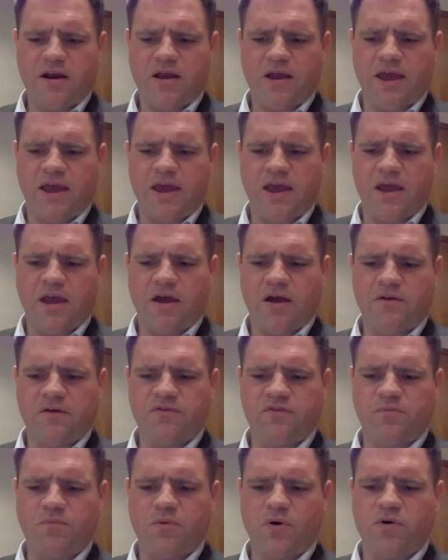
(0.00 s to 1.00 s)
I've
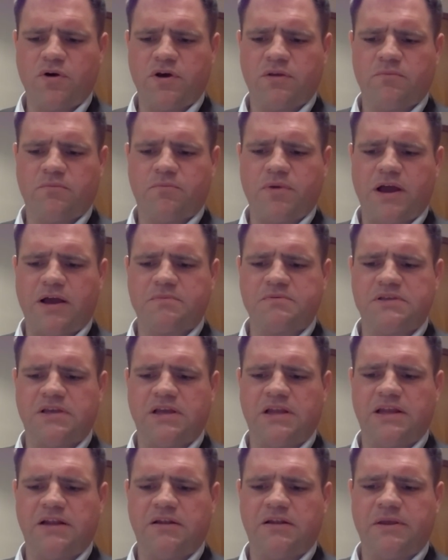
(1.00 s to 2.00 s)
spoken perhaps a
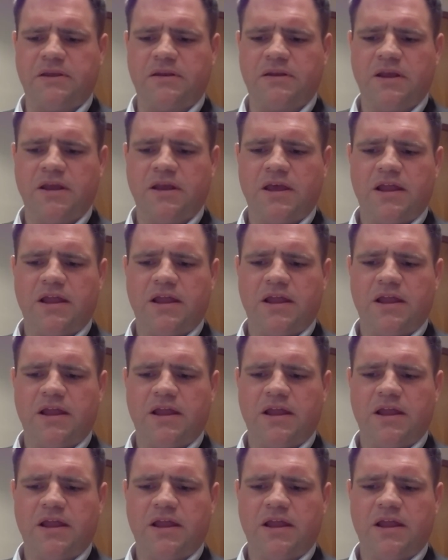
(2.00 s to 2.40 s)
little bit